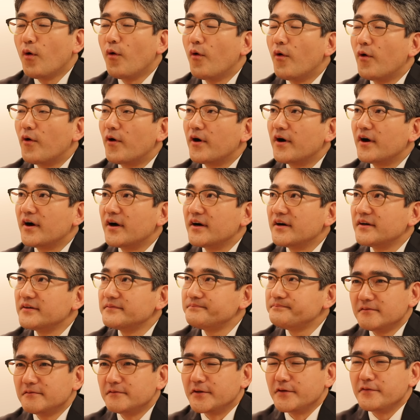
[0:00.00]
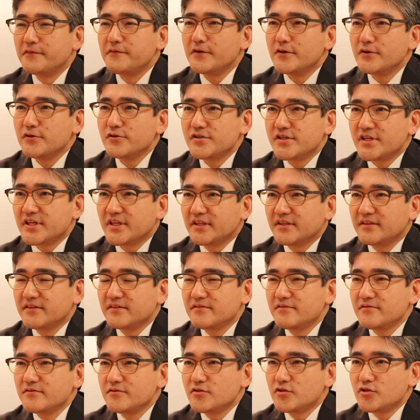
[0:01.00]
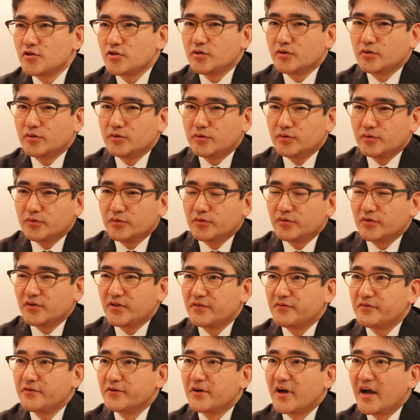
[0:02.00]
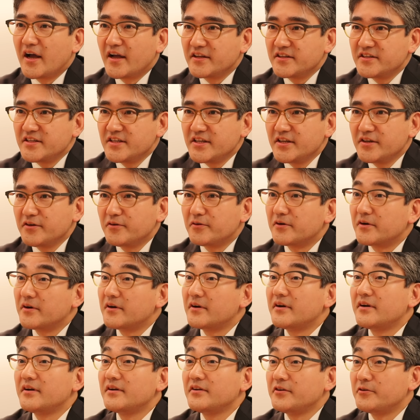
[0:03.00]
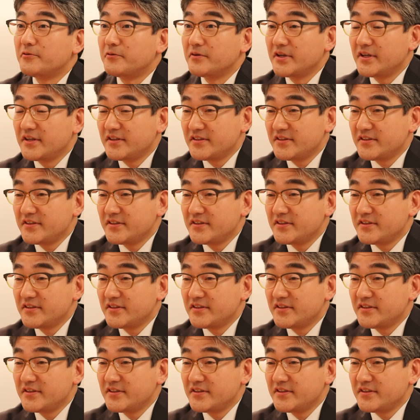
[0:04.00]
or refusing to give your ID or urine